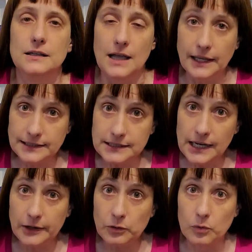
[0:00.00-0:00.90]
as a
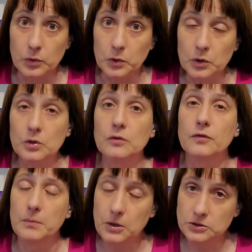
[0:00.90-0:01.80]
general rule,
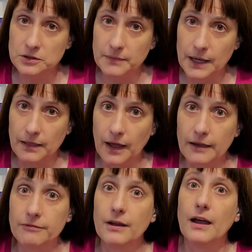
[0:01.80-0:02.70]
for most of my
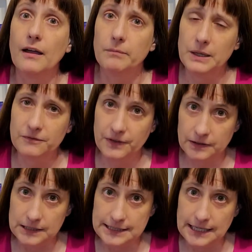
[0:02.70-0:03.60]
life, I've been
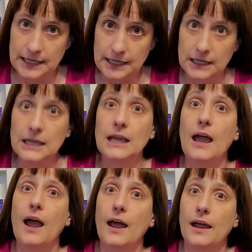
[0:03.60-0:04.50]
fairly skinny.
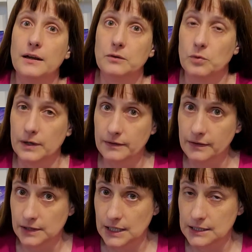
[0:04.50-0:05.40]
And one of the
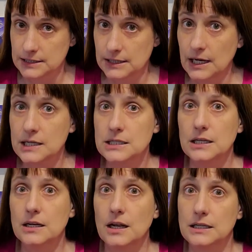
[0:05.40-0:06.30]
things that I
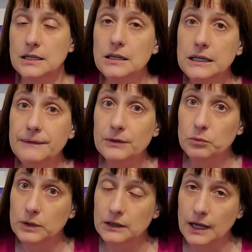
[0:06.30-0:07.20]
did, and I didn't even
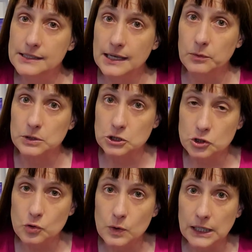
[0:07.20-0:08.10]
realize I was
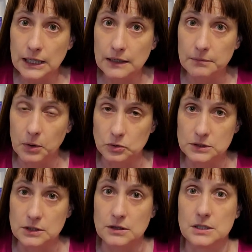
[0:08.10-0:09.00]
doing it
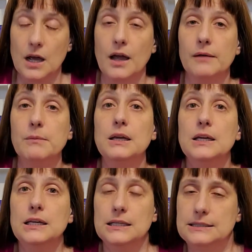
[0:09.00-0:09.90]
most of the time,
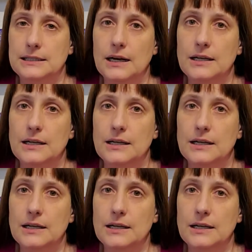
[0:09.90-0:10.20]
is that I